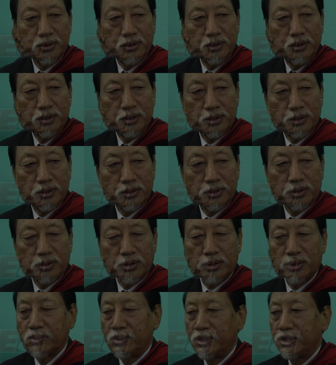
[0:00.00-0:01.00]
So because
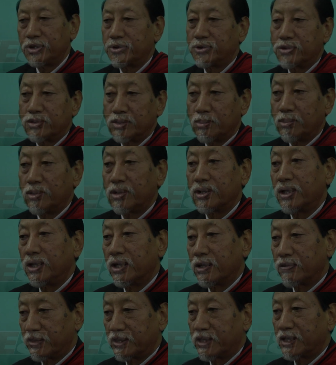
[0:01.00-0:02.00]
talk will resume only
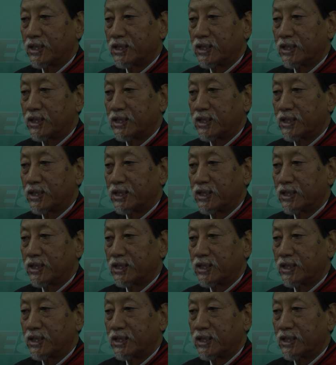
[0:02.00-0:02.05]
after